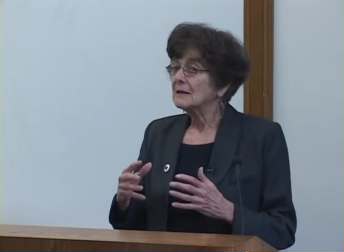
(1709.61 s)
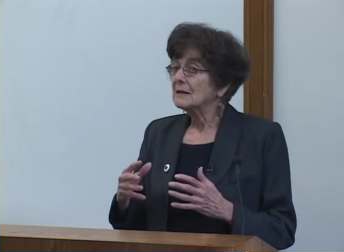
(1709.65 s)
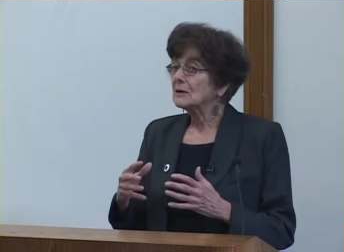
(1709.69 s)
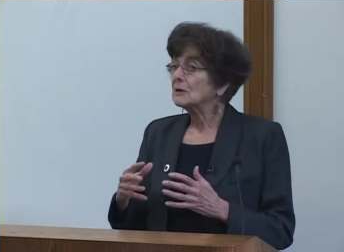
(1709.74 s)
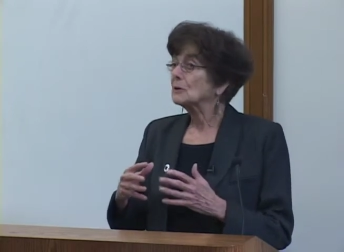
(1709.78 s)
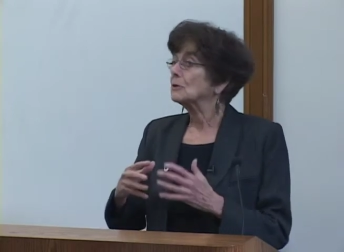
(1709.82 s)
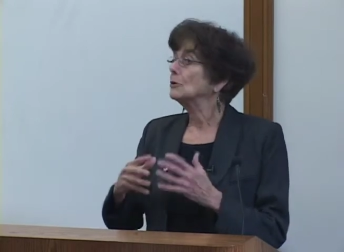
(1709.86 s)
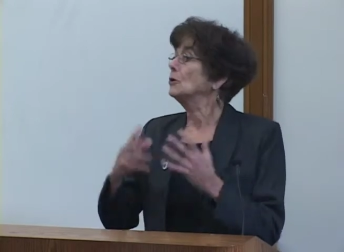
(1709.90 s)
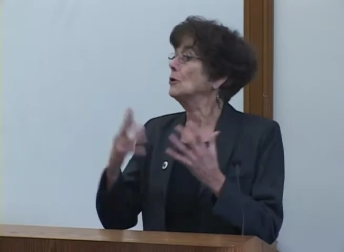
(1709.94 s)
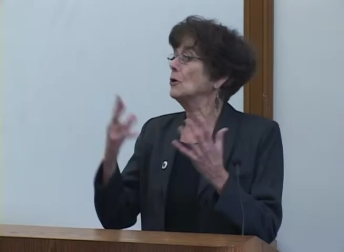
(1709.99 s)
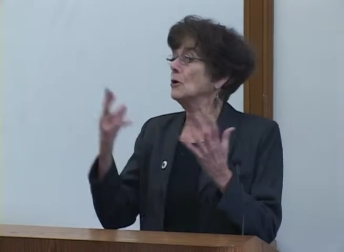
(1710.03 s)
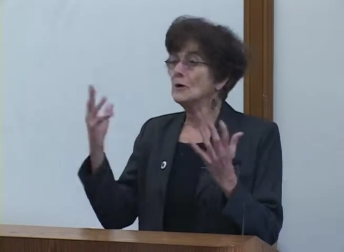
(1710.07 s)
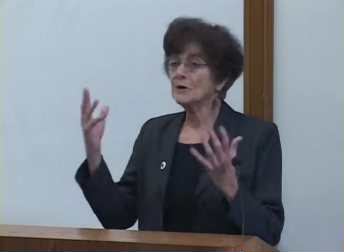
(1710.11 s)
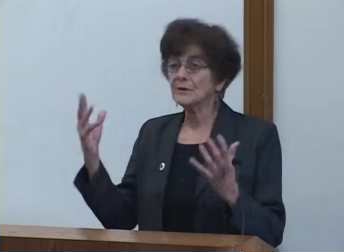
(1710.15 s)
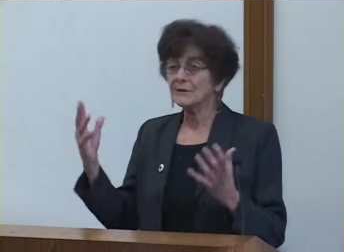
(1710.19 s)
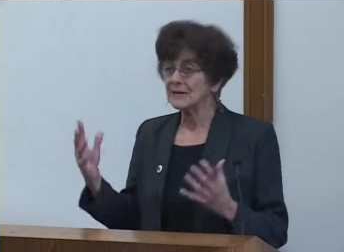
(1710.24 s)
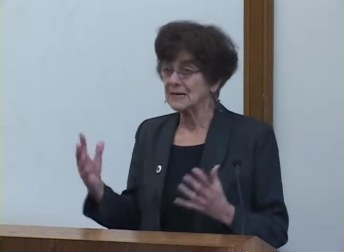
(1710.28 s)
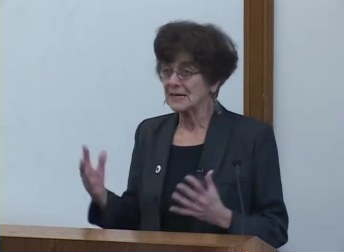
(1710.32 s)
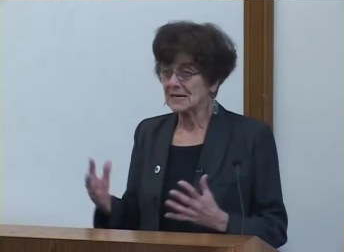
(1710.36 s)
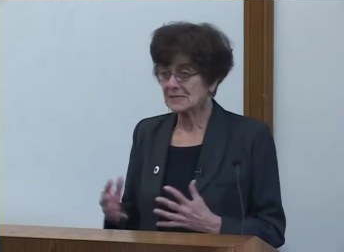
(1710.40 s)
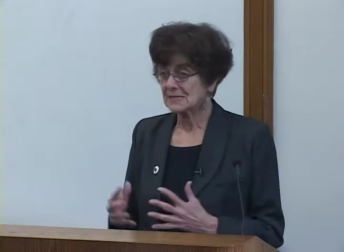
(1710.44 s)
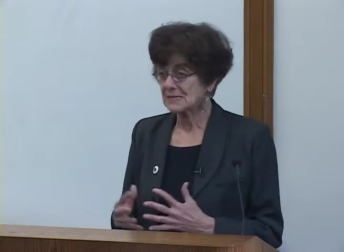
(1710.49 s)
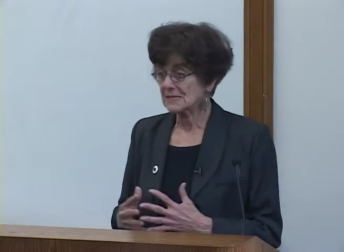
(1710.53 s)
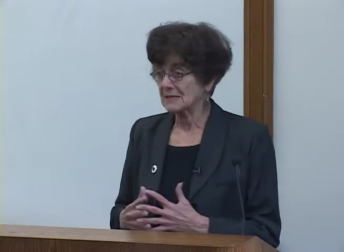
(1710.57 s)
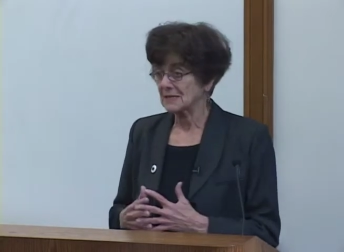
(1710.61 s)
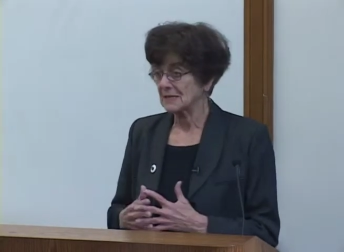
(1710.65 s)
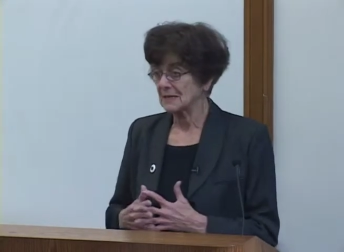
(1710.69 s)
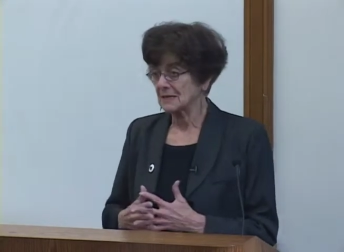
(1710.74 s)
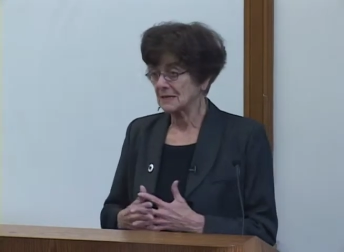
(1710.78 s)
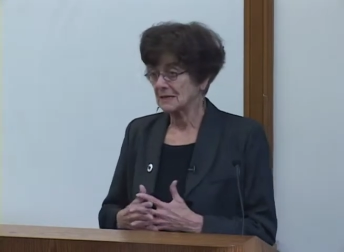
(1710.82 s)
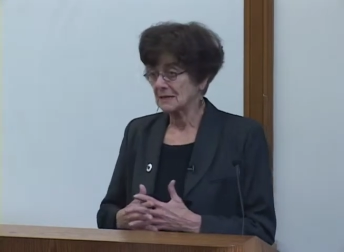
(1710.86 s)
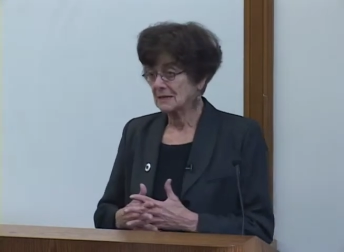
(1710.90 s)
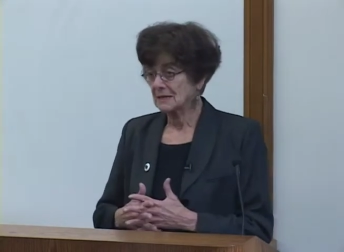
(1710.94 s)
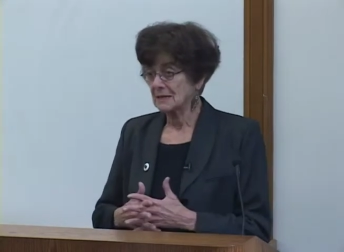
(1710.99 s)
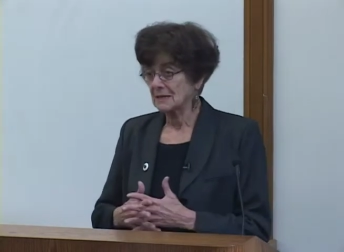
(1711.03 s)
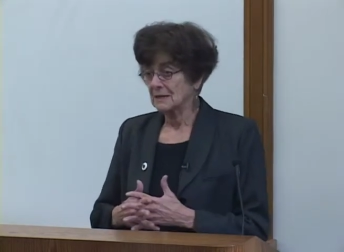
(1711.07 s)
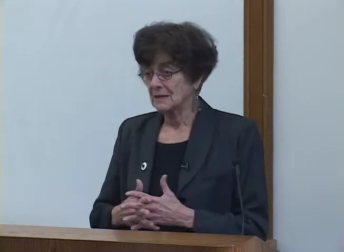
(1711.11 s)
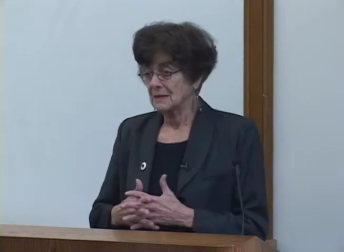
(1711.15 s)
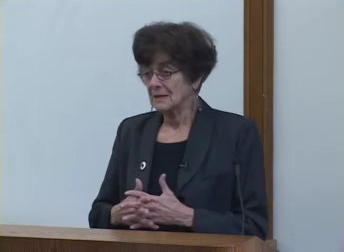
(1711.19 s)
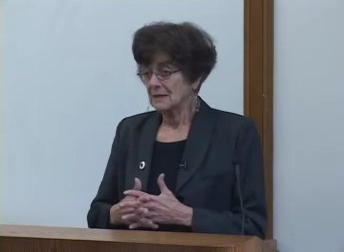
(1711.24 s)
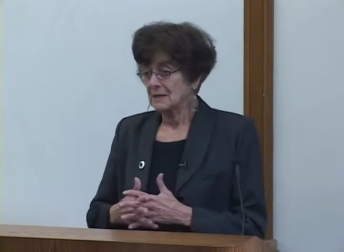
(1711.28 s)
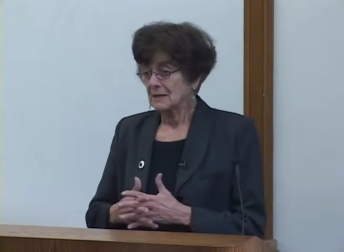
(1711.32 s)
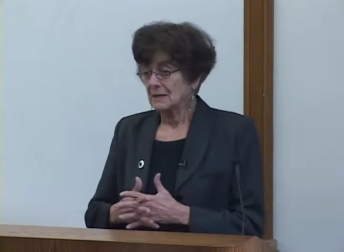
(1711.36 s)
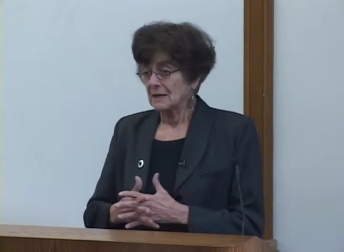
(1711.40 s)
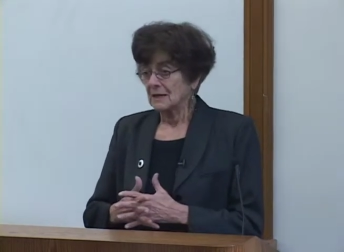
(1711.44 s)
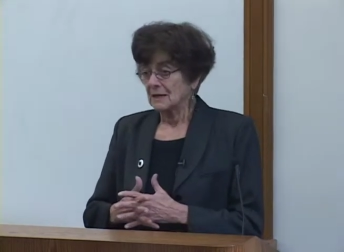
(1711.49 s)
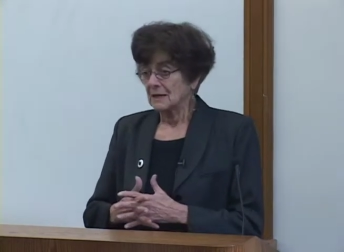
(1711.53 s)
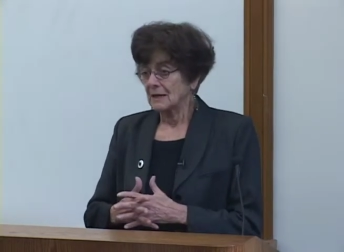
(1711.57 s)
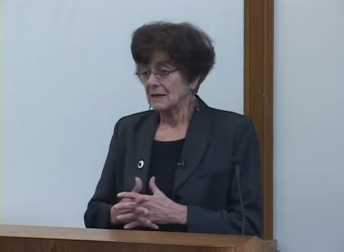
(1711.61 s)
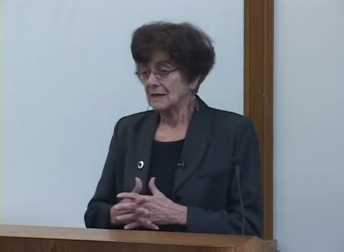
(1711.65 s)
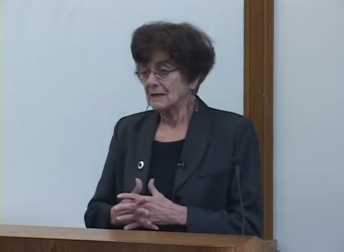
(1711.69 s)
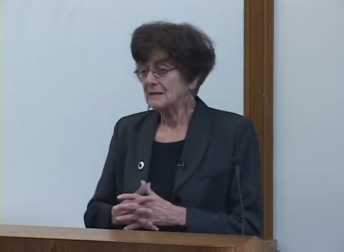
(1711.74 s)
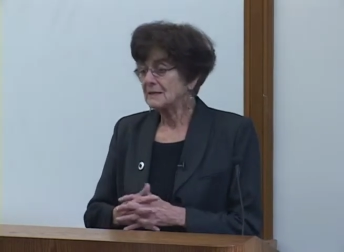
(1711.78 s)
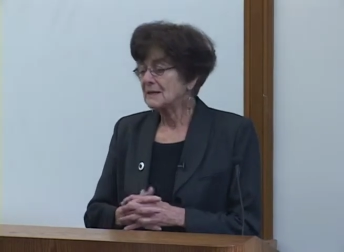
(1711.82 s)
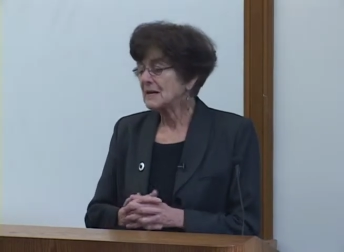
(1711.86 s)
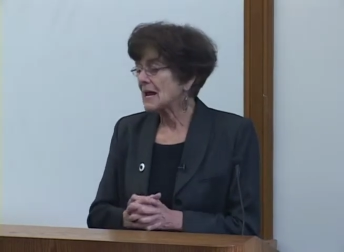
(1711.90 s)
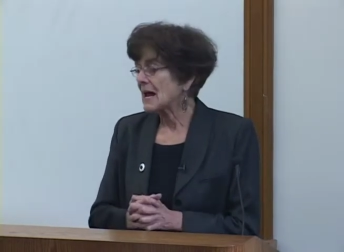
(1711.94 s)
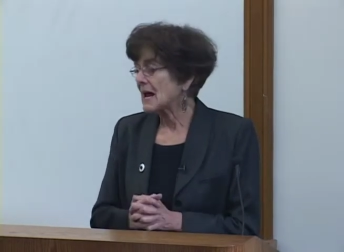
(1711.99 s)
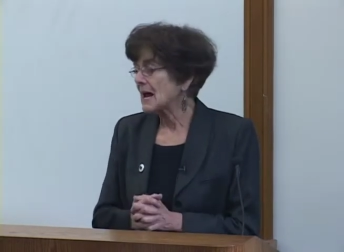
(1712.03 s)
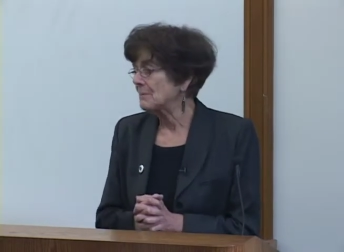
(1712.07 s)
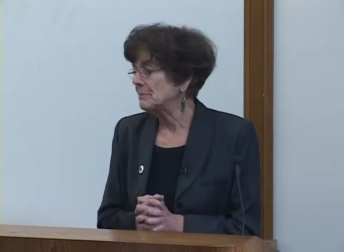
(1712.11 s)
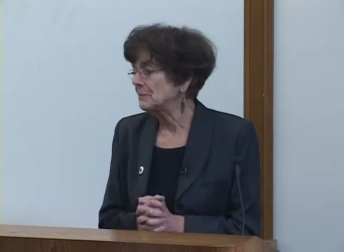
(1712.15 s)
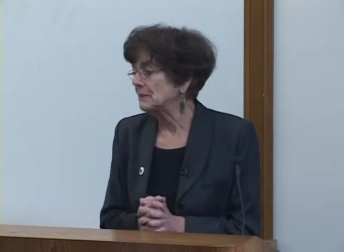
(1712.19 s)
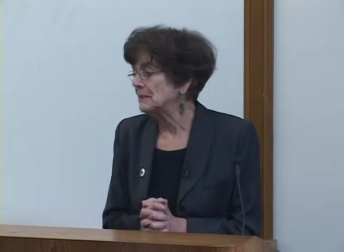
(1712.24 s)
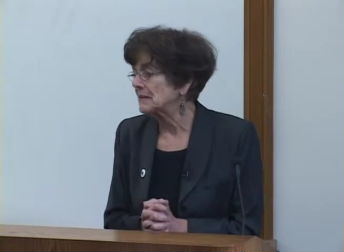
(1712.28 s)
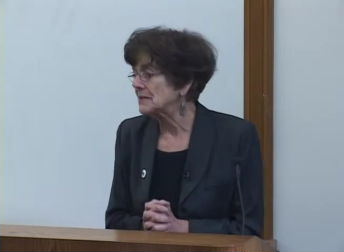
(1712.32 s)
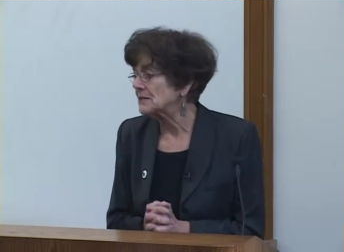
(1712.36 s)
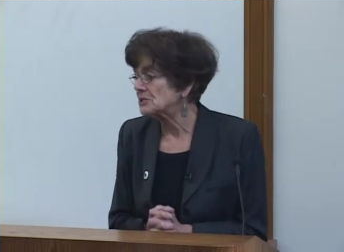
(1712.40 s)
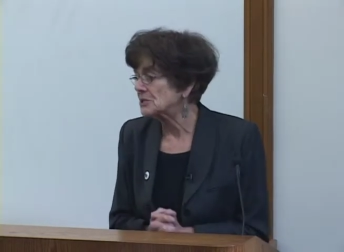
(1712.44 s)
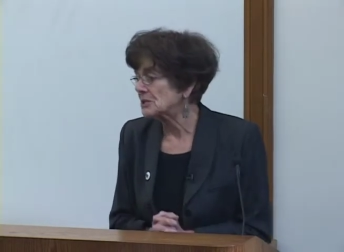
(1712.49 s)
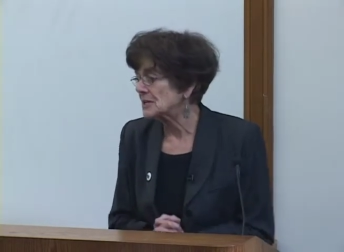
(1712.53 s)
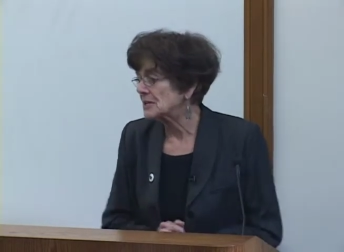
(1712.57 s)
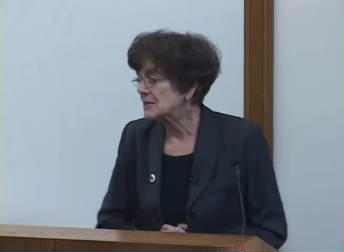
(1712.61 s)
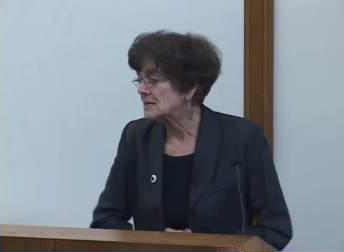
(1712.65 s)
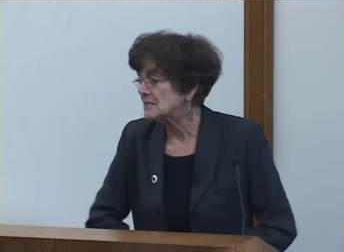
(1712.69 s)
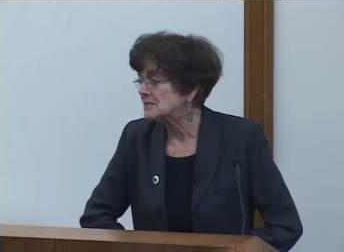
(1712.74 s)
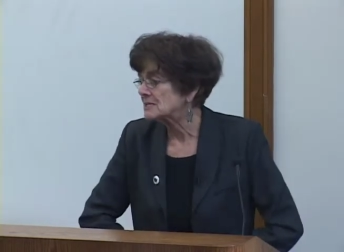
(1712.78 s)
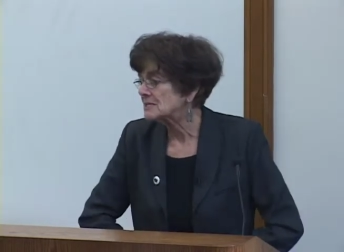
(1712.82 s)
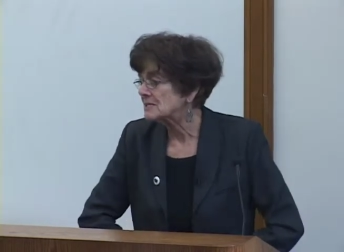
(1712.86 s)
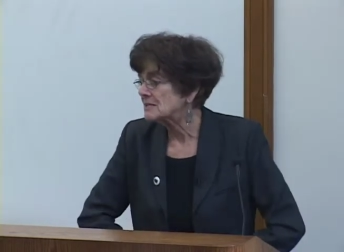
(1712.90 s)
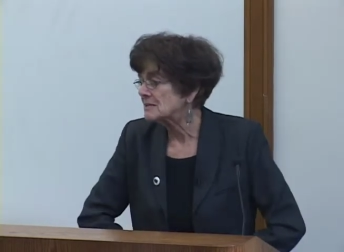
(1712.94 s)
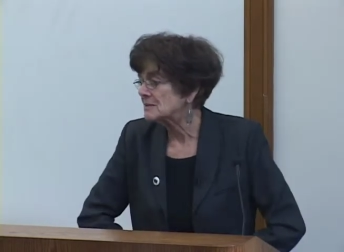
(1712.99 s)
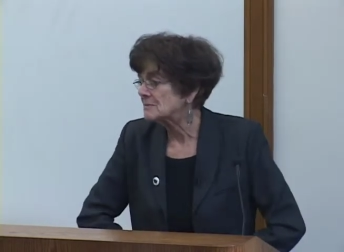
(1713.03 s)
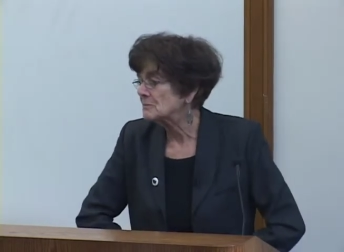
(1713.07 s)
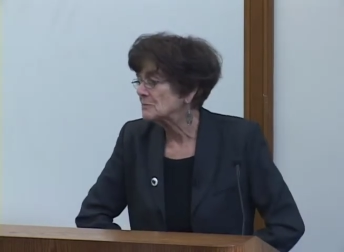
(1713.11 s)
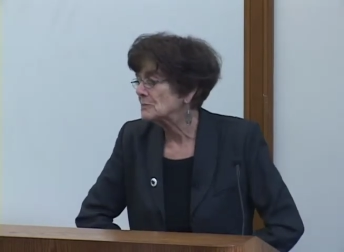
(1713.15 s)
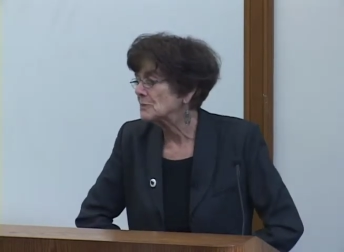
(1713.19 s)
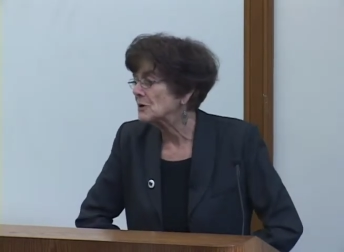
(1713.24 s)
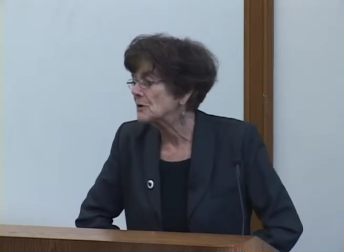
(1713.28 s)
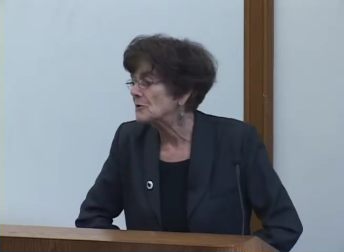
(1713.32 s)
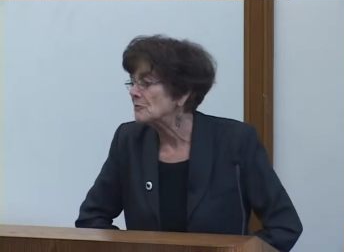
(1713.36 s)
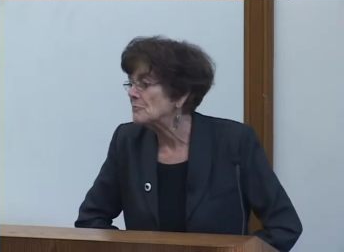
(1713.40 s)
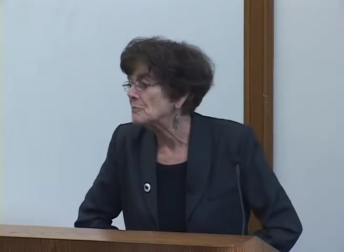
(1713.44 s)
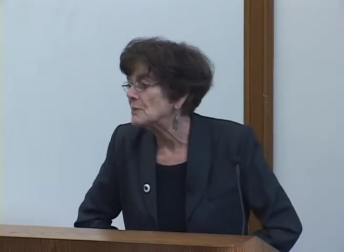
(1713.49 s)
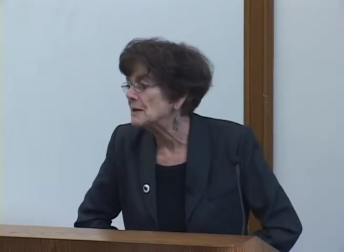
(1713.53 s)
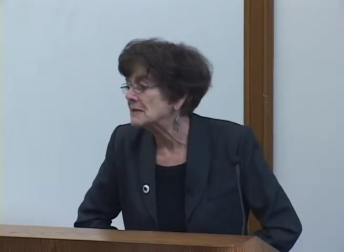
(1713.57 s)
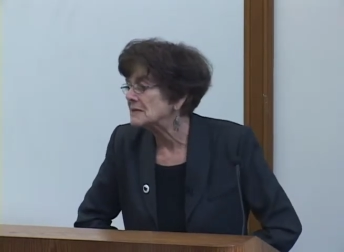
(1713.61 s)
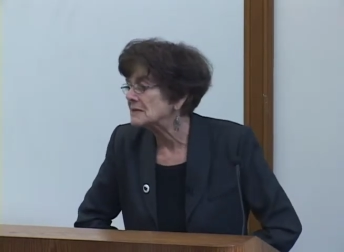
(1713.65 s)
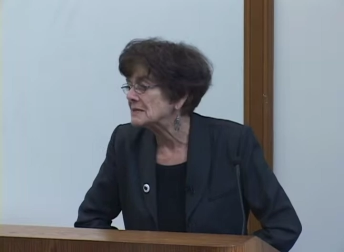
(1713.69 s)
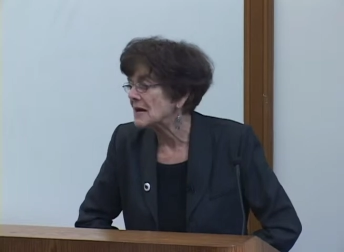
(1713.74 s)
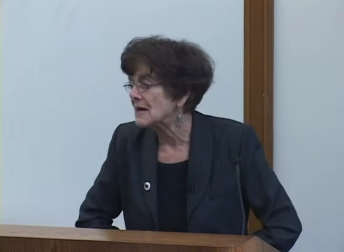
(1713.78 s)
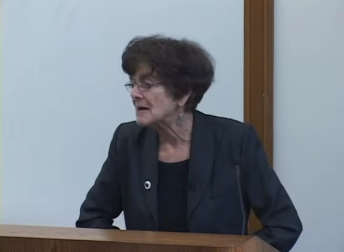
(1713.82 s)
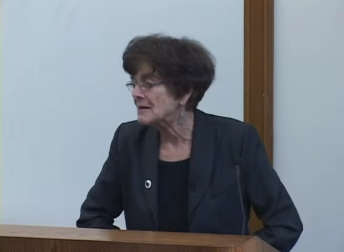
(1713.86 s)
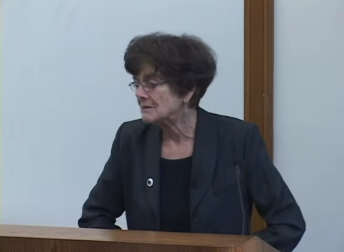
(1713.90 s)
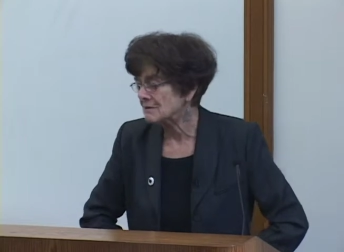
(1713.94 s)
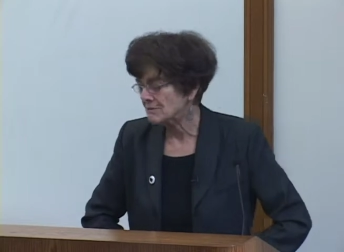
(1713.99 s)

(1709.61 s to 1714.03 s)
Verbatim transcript: gloriously in the abolitionist movement and